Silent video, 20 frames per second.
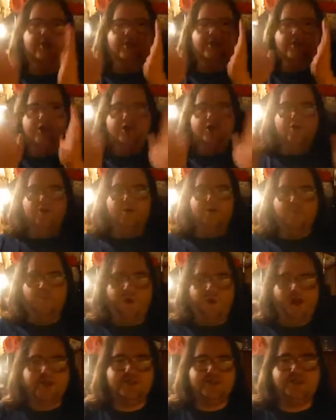You are
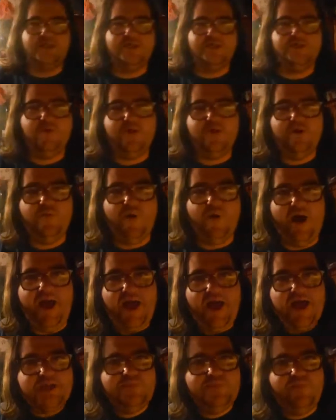watching this on your
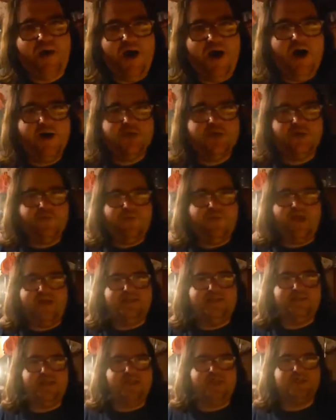Xbox or
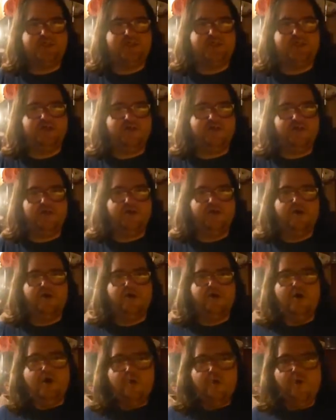PlayStation or
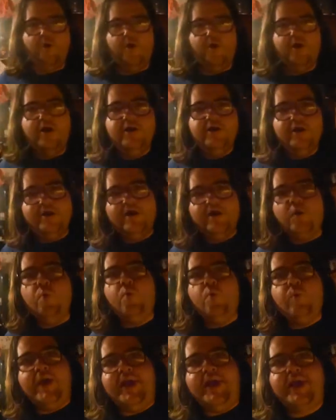your little
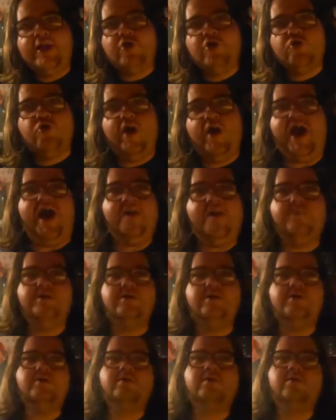Wii crap,
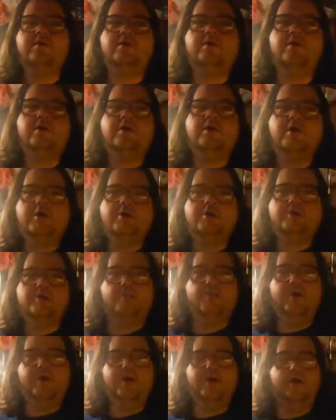
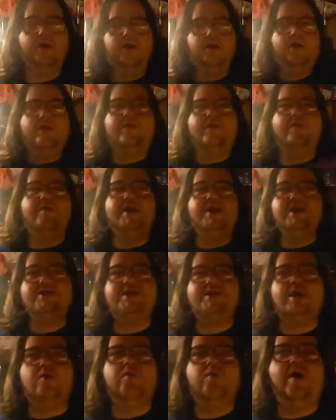to where there
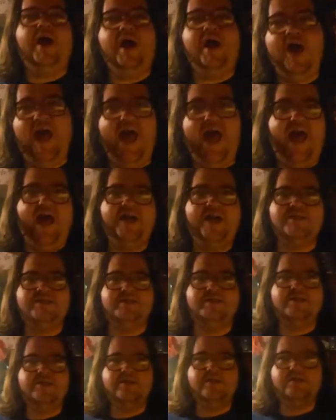is no
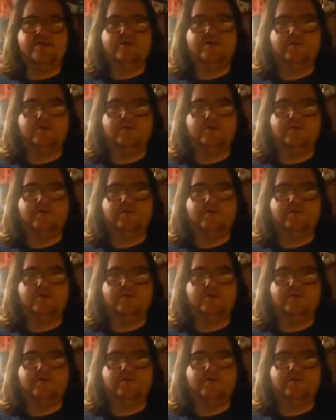ads.